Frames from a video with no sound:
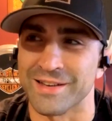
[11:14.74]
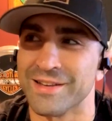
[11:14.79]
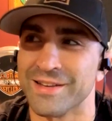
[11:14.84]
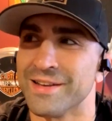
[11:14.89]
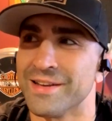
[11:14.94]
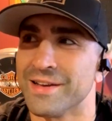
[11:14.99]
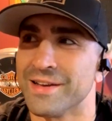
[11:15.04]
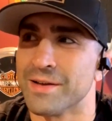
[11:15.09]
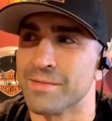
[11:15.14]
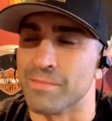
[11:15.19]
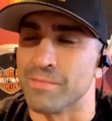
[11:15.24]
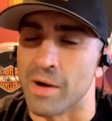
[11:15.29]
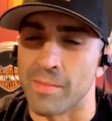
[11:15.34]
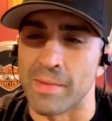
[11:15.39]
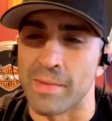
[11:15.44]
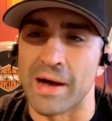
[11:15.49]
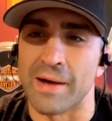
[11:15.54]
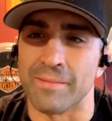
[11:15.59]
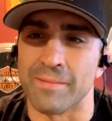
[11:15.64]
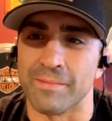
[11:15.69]
La Raza.
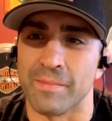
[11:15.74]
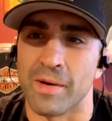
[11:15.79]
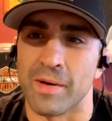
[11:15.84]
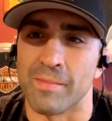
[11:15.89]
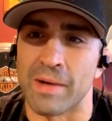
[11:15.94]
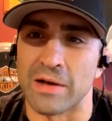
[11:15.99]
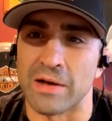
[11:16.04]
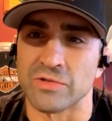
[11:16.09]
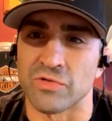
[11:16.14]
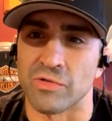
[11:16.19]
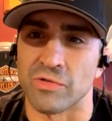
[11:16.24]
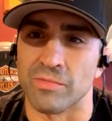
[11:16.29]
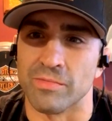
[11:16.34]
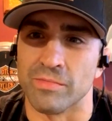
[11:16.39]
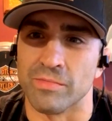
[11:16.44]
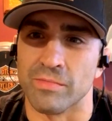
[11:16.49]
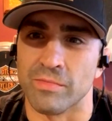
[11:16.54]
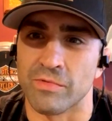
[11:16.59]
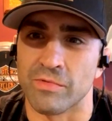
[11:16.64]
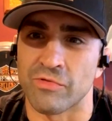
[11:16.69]
My
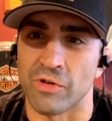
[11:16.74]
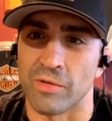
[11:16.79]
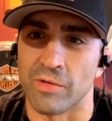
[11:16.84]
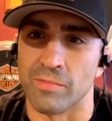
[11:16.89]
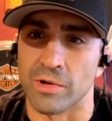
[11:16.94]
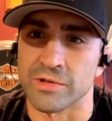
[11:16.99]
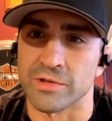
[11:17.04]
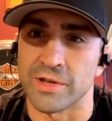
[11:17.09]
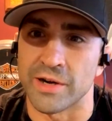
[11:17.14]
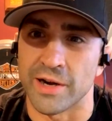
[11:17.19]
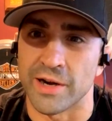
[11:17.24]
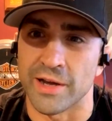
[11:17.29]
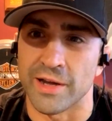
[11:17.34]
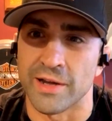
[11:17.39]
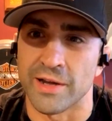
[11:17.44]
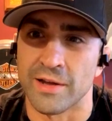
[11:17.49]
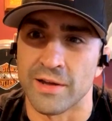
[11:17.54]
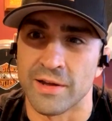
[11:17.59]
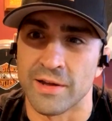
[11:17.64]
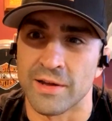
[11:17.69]
mom's from
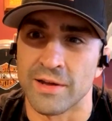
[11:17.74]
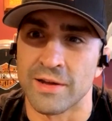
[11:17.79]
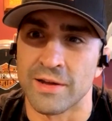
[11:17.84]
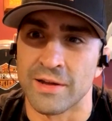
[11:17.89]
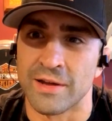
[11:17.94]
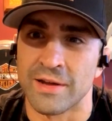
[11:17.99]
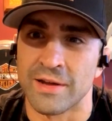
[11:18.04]
Monterrey.